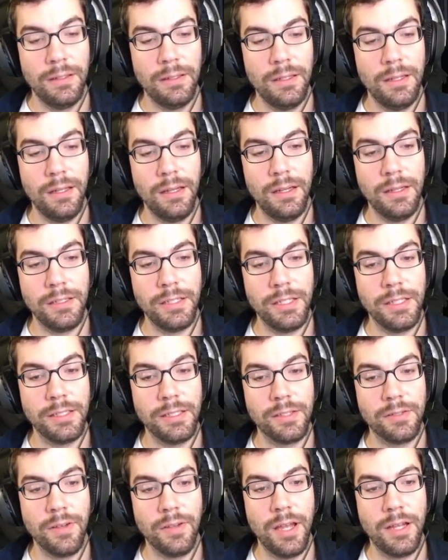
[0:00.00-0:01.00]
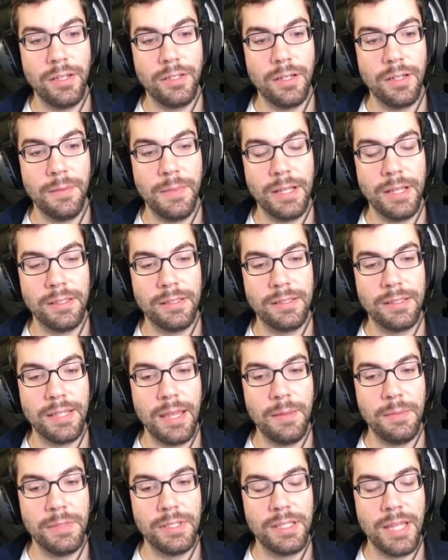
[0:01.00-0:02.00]
Oh, Jesus Christ, should I make the
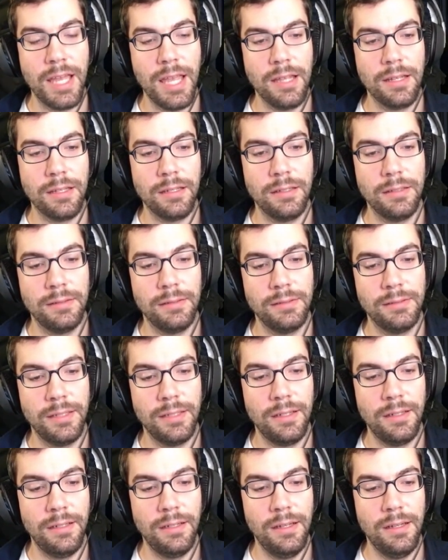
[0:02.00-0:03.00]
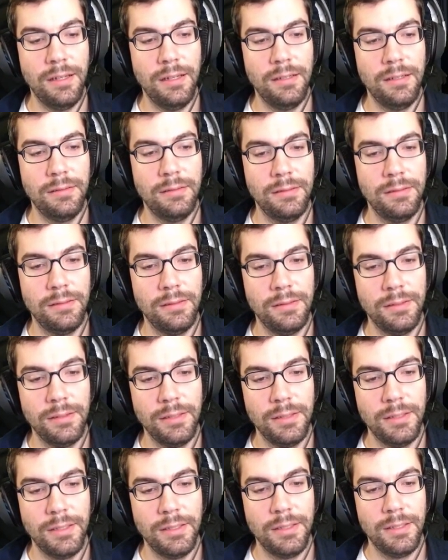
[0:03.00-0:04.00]
same mistake? I don't know.
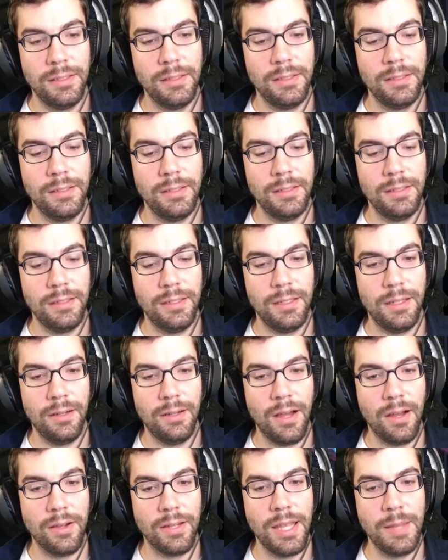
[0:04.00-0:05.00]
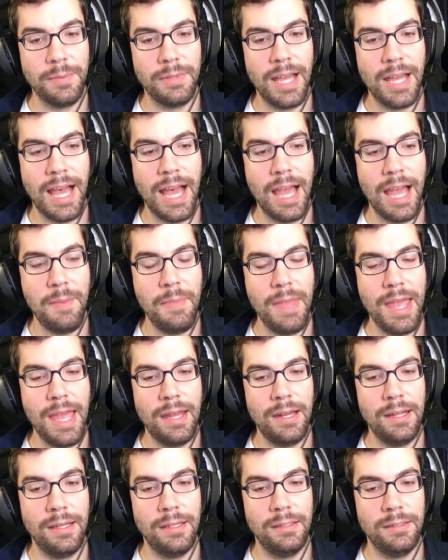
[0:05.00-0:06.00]
I'll, I'll keep the high
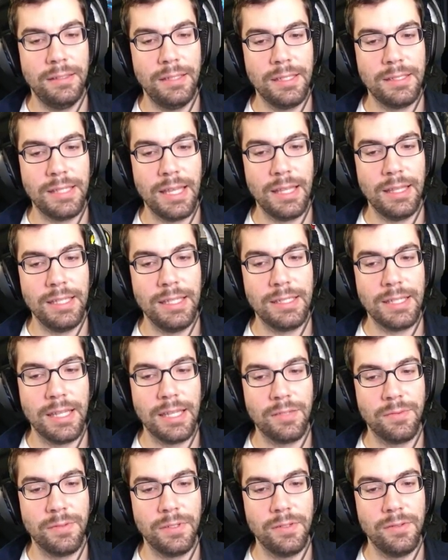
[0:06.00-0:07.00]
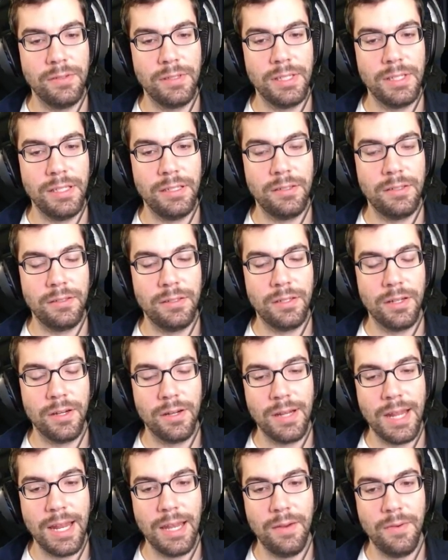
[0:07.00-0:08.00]
mana. This at least gets reduced each
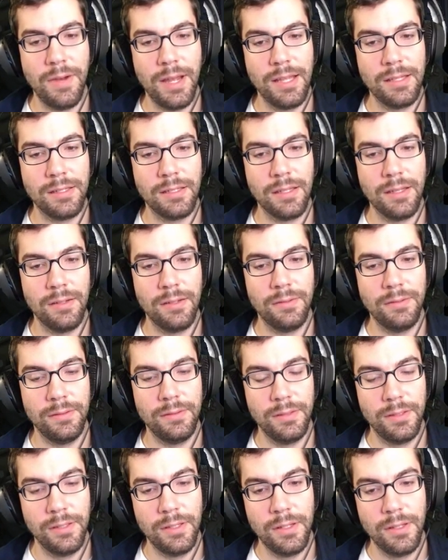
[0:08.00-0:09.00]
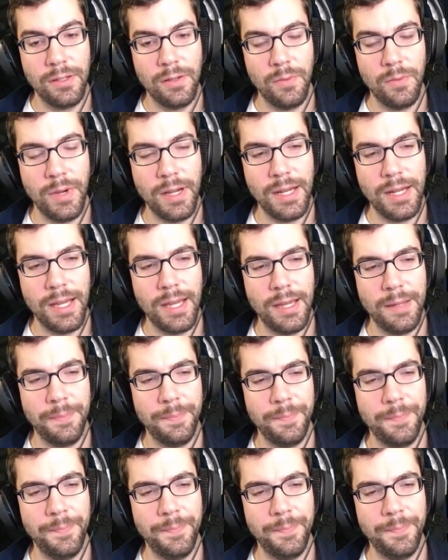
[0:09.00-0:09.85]
turn anyway, so why not?